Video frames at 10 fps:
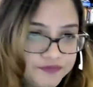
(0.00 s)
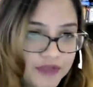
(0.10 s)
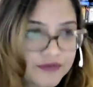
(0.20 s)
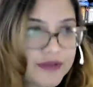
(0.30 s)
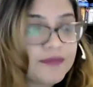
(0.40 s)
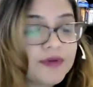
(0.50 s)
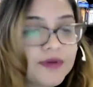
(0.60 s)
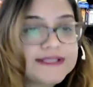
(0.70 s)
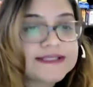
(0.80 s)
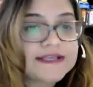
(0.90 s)
if
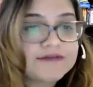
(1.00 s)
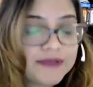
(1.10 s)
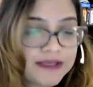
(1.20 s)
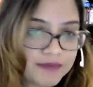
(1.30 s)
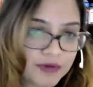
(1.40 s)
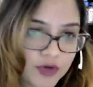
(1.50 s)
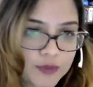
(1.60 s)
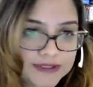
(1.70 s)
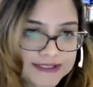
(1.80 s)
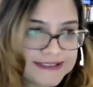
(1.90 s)
employees have been
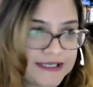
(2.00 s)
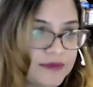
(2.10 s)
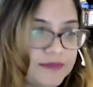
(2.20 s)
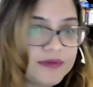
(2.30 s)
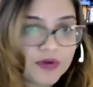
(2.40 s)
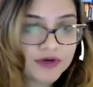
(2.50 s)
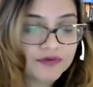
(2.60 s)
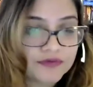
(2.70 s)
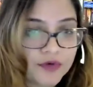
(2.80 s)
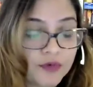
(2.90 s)
employed with the same employer
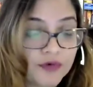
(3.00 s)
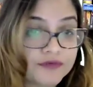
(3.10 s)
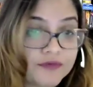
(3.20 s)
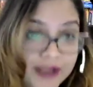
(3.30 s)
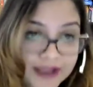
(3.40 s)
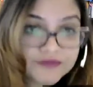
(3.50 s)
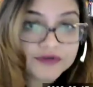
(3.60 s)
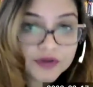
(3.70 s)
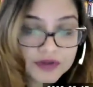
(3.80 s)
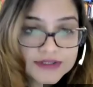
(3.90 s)
for over 5
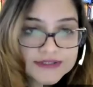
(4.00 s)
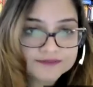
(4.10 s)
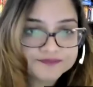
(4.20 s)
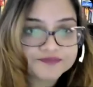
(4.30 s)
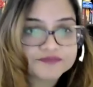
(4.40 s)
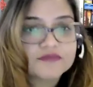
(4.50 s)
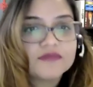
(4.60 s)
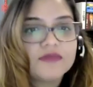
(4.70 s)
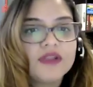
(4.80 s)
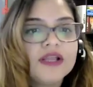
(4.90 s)
years,
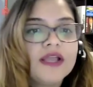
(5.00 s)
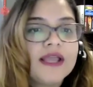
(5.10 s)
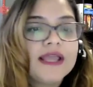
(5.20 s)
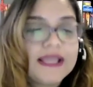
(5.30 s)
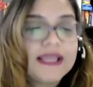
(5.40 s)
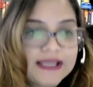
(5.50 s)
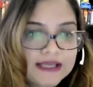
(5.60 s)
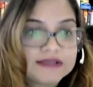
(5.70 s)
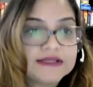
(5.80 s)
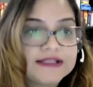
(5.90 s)

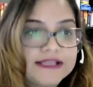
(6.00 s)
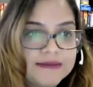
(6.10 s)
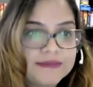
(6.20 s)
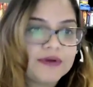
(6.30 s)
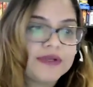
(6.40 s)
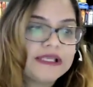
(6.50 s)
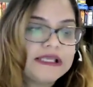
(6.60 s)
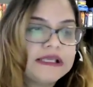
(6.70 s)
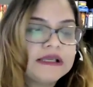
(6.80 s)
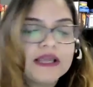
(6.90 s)
and the
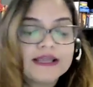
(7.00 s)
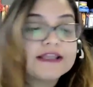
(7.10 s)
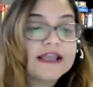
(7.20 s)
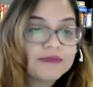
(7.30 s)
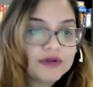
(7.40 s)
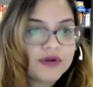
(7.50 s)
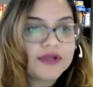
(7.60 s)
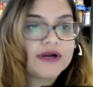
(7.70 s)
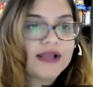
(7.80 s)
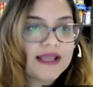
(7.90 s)

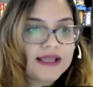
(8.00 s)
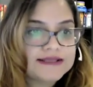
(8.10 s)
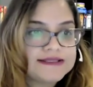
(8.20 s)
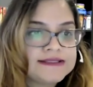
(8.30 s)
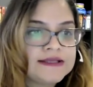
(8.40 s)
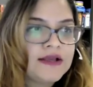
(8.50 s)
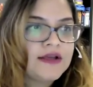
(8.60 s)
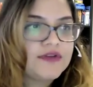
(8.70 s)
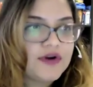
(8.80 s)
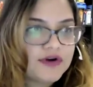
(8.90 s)
employer has
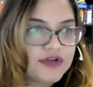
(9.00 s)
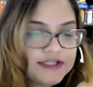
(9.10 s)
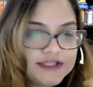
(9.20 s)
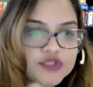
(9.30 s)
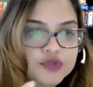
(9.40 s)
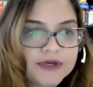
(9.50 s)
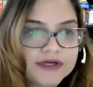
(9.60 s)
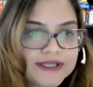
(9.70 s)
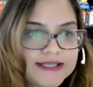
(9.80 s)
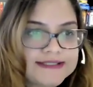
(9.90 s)
it's a
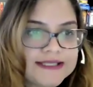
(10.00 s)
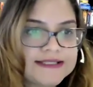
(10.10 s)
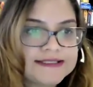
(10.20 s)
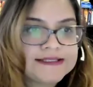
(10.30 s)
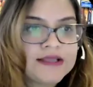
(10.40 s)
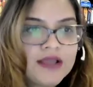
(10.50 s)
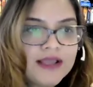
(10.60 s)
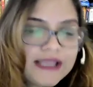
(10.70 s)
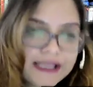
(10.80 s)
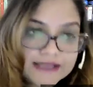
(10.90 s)
two-part test. It's
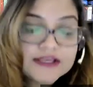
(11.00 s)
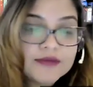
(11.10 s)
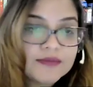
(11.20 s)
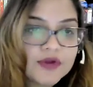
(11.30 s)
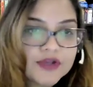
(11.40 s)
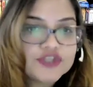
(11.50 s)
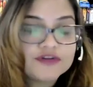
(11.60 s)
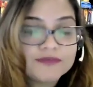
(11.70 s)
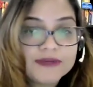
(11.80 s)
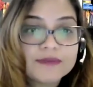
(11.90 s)
A, the employee should
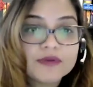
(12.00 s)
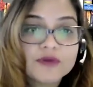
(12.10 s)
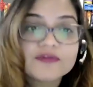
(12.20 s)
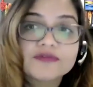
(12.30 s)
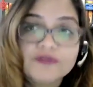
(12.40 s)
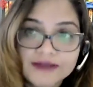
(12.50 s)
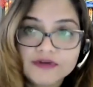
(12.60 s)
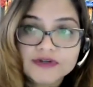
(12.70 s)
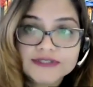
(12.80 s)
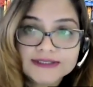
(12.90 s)
have been employed for 5
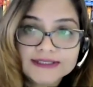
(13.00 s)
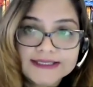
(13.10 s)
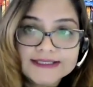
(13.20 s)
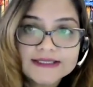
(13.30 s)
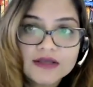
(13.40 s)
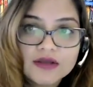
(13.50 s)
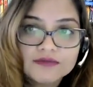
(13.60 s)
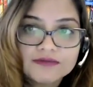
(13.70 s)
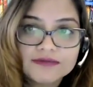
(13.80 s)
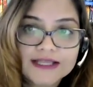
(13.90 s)
years at least.
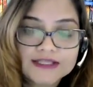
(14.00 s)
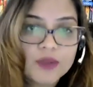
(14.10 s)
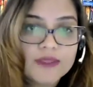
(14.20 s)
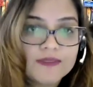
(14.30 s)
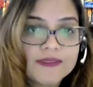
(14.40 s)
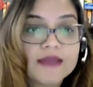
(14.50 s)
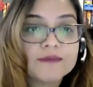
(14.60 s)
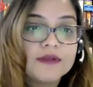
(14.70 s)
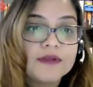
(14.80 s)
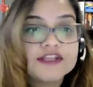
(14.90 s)
That's when the
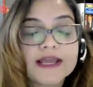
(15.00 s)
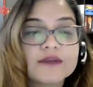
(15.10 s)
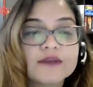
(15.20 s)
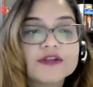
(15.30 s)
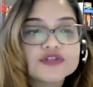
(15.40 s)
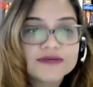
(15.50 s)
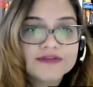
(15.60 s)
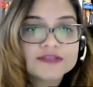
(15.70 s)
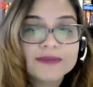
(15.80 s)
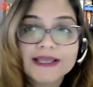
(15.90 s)
entitlement to
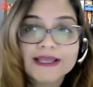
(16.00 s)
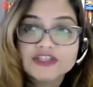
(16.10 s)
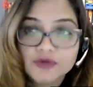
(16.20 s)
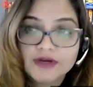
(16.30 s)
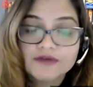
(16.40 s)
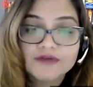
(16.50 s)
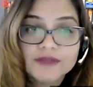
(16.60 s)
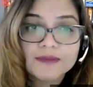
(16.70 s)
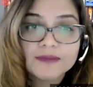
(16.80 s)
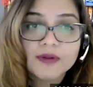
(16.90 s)
severance pay gets triggered from
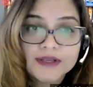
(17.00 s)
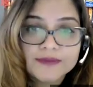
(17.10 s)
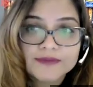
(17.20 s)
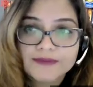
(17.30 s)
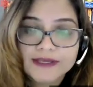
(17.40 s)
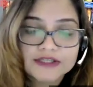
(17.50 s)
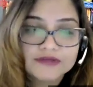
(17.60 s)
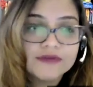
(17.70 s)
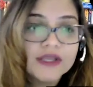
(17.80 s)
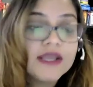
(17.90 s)
the employee
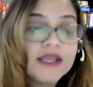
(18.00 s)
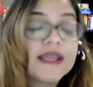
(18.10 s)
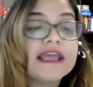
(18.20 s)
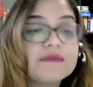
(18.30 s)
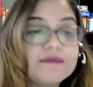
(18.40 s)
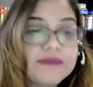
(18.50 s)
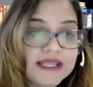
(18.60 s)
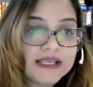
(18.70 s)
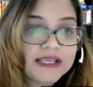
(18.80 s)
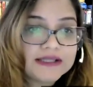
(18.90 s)
perspective. And
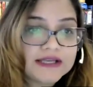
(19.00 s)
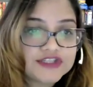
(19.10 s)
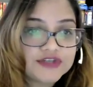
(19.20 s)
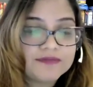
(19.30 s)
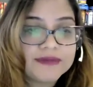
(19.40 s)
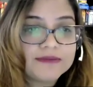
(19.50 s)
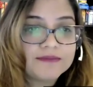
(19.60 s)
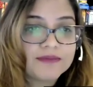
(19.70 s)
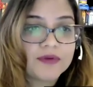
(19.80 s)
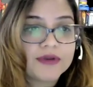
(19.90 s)
B, they should have been
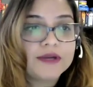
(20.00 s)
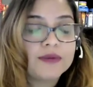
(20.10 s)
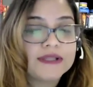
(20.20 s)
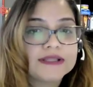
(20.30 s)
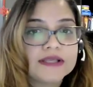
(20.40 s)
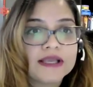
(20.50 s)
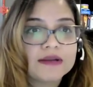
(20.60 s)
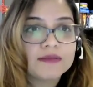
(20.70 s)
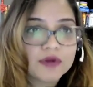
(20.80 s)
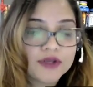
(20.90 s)
employed with an
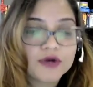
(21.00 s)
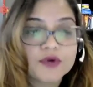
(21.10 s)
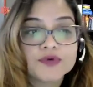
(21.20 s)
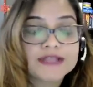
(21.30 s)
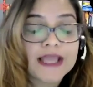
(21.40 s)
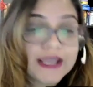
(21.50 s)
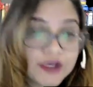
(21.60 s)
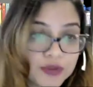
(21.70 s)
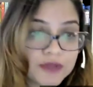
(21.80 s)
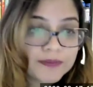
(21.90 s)
employer whose
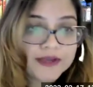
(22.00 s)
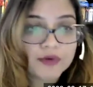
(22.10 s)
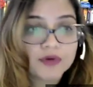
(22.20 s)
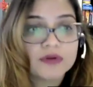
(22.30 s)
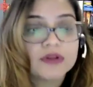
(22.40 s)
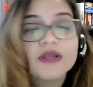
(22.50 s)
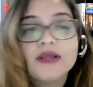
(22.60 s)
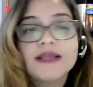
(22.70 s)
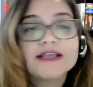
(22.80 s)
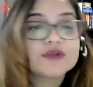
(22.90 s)
annual payroll
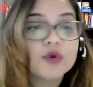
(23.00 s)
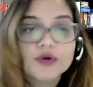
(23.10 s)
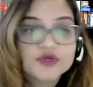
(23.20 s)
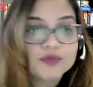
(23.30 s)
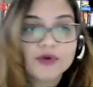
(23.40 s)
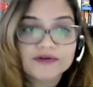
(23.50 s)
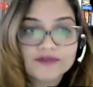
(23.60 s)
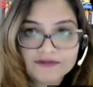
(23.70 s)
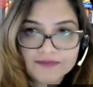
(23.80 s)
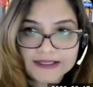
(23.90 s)
is over
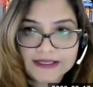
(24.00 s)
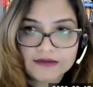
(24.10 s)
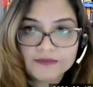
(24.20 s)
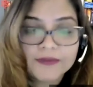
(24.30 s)
2.5 million.